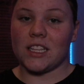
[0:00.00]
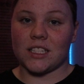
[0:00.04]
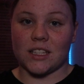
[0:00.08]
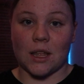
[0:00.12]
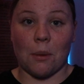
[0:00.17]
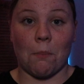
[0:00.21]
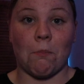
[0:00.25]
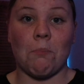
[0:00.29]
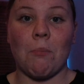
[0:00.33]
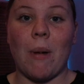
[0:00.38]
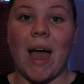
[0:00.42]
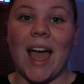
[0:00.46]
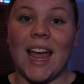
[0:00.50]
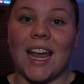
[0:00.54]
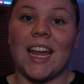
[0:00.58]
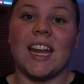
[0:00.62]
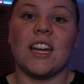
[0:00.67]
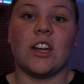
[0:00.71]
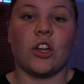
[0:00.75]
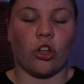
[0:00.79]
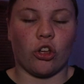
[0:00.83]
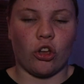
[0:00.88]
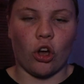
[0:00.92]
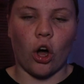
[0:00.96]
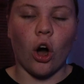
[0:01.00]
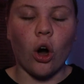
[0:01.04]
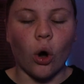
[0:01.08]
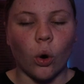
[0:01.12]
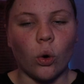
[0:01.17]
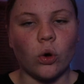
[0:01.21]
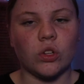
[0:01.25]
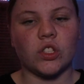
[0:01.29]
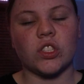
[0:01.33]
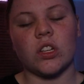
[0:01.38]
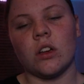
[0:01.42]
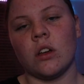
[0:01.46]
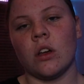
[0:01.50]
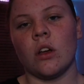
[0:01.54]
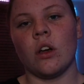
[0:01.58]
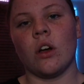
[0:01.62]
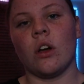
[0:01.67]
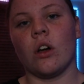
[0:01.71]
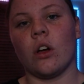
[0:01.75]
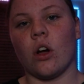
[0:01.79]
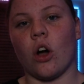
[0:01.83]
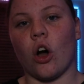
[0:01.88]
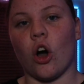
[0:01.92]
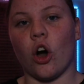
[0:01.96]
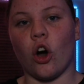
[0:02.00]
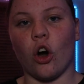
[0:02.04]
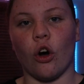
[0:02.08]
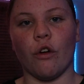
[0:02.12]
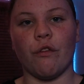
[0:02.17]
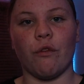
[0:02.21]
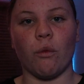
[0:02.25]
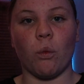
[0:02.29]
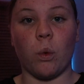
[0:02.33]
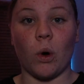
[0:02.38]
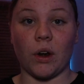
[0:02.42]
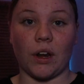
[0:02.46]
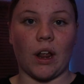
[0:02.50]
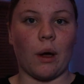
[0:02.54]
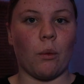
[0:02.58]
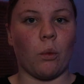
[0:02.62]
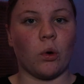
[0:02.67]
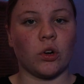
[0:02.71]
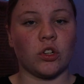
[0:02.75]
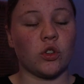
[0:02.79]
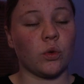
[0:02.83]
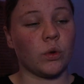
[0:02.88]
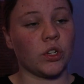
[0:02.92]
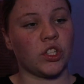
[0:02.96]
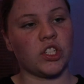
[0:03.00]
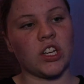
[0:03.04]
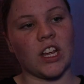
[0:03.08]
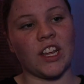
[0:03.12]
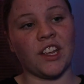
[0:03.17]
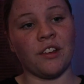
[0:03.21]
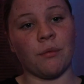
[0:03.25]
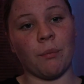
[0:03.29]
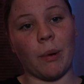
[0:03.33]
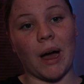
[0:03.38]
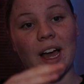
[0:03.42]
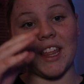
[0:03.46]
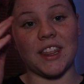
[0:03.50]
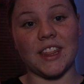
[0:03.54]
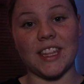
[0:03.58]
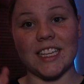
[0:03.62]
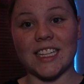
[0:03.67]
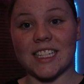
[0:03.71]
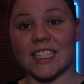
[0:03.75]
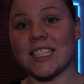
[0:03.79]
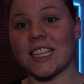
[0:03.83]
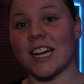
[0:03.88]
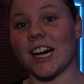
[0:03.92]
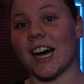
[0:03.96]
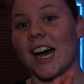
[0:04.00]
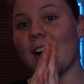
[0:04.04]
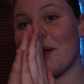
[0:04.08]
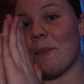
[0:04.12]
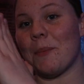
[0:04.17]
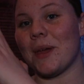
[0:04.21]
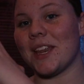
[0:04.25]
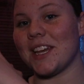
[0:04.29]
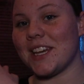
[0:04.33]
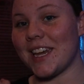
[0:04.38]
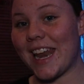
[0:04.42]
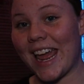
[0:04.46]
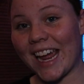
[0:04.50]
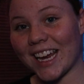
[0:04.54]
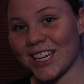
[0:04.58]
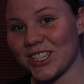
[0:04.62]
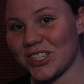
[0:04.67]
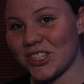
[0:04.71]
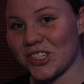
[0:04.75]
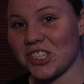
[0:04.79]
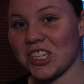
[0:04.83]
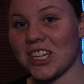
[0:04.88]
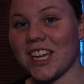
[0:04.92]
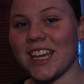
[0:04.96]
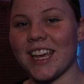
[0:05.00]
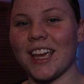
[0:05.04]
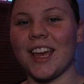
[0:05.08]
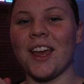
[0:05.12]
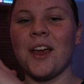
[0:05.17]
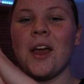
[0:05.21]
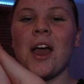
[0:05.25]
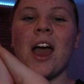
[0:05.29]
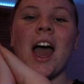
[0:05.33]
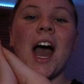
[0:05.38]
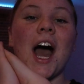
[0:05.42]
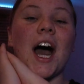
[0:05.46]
is the main goals of what I want to achieve by this time next year.